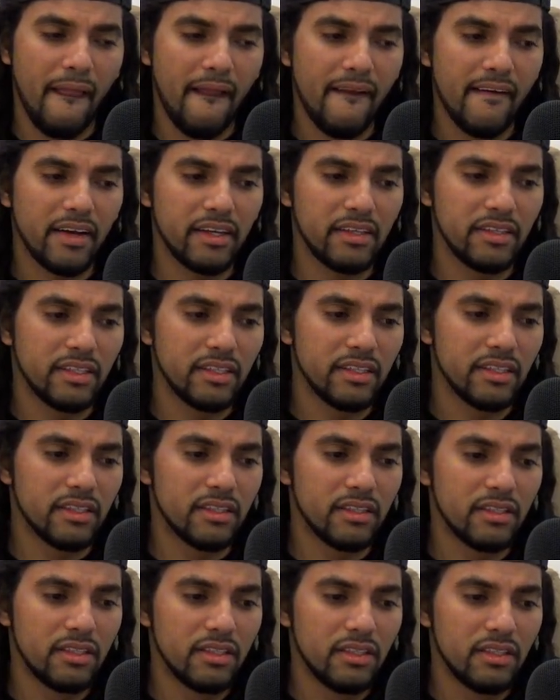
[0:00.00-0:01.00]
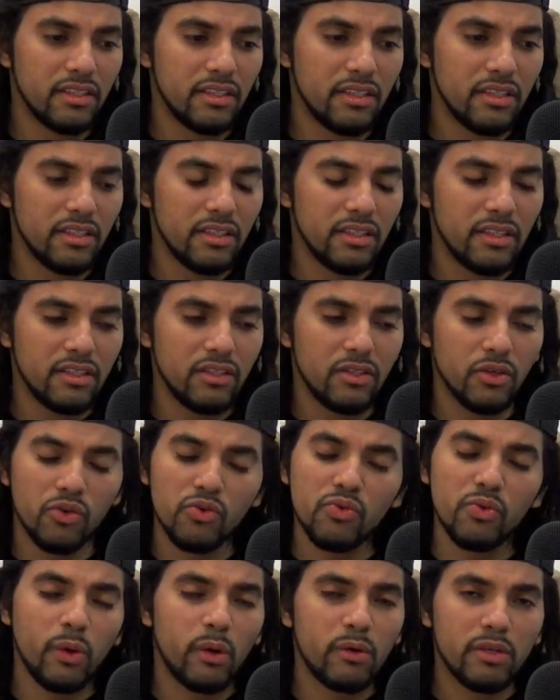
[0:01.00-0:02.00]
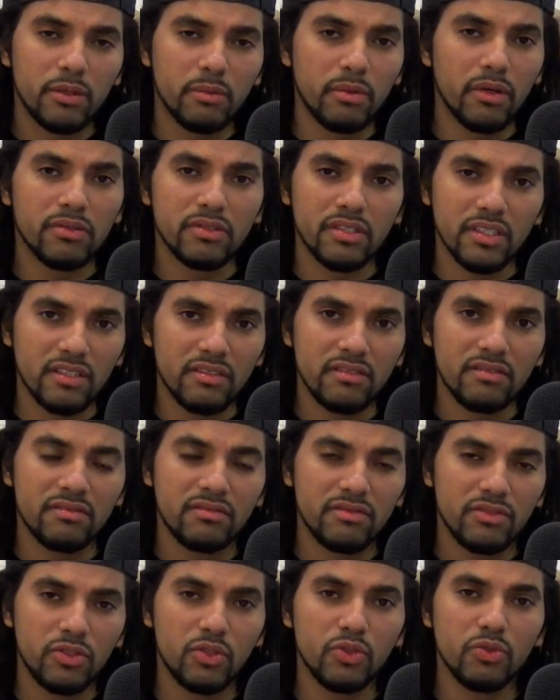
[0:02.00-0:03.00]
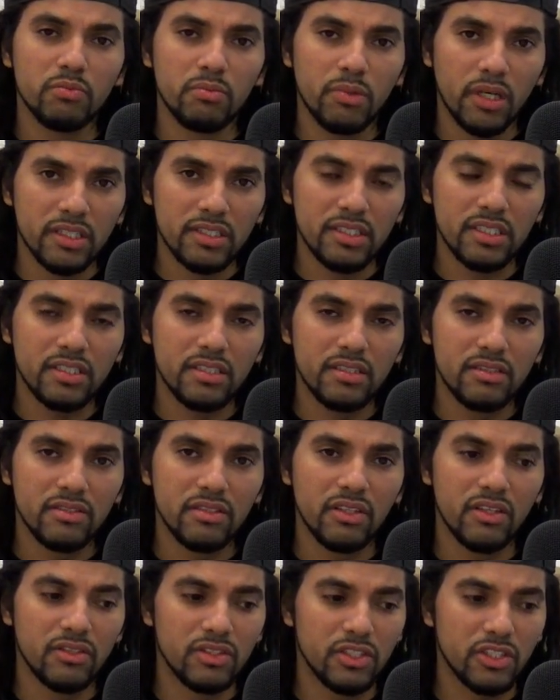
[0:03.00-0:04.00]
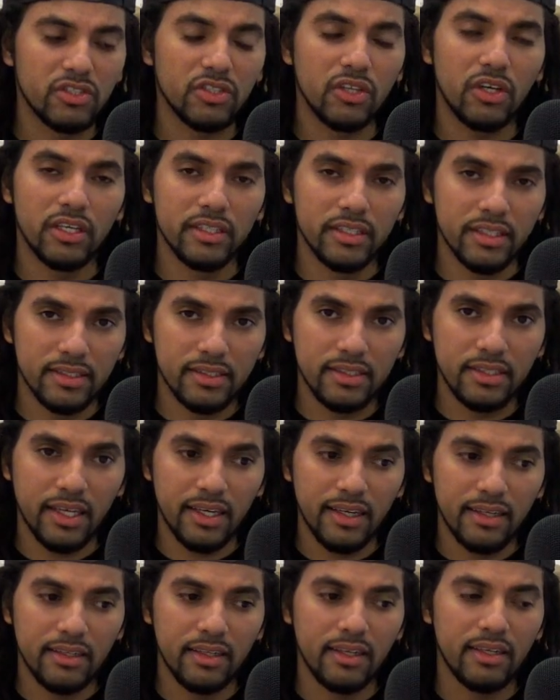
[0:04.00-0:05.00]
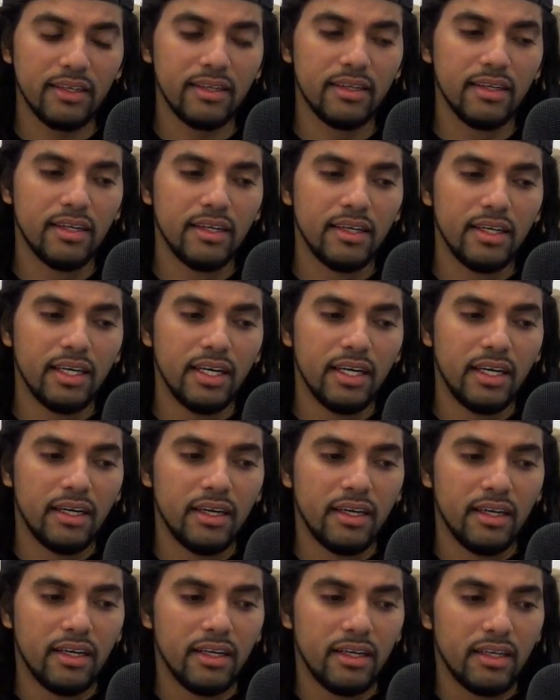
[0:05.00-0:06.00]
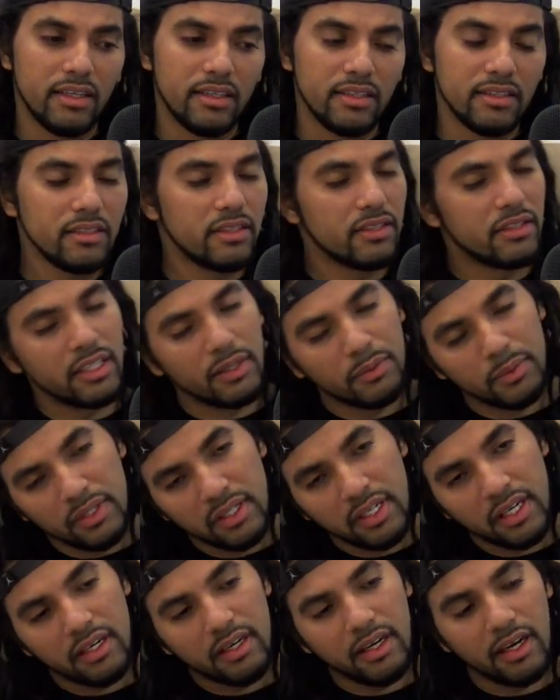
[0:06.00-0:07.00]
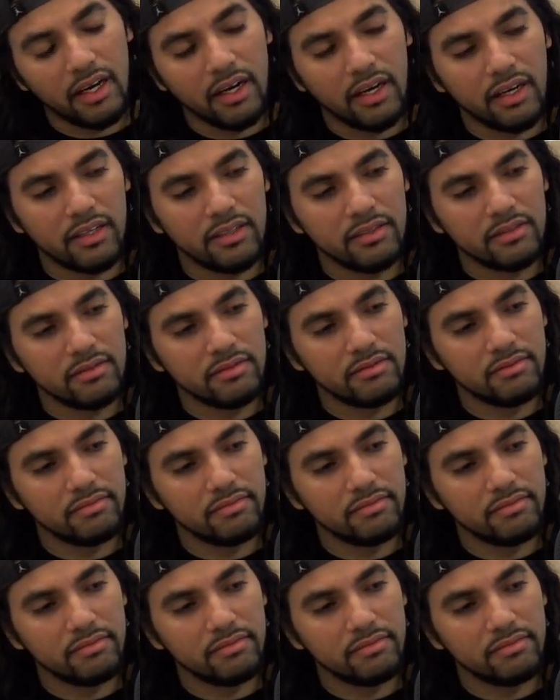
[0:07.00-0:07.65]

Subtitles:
And don't worry about it too much. Just understand that, it will get hard.